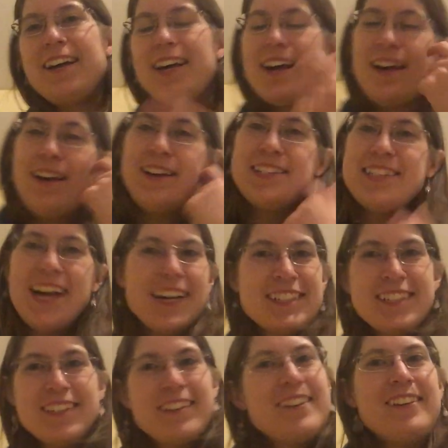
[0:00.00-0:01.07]
uh,
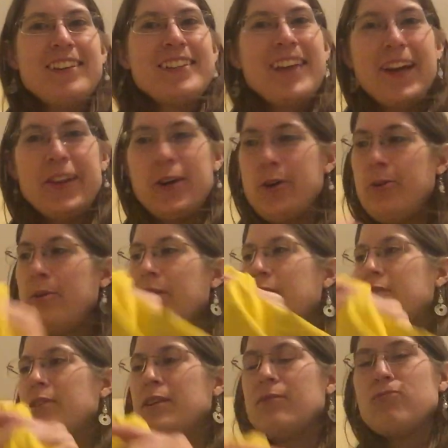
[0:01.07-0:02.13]
technical yellow
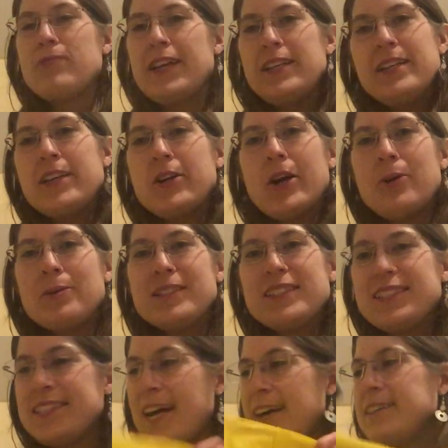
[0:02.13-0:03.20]
raincoat
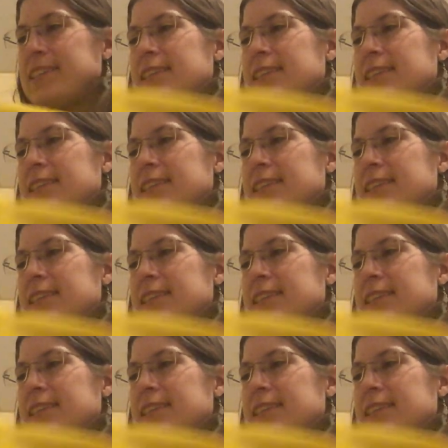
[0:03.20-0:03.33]
set.